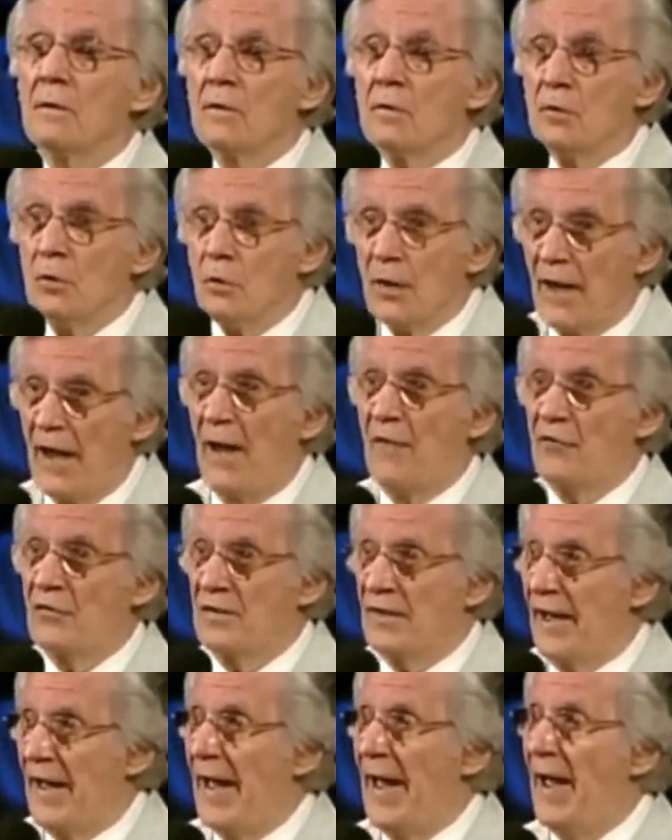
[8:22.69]
you
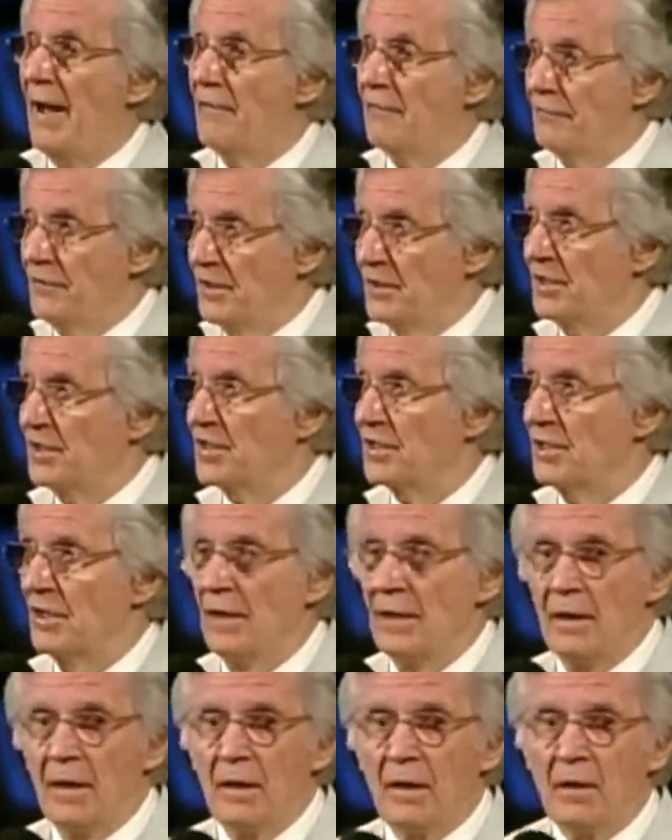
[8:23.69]
have to have this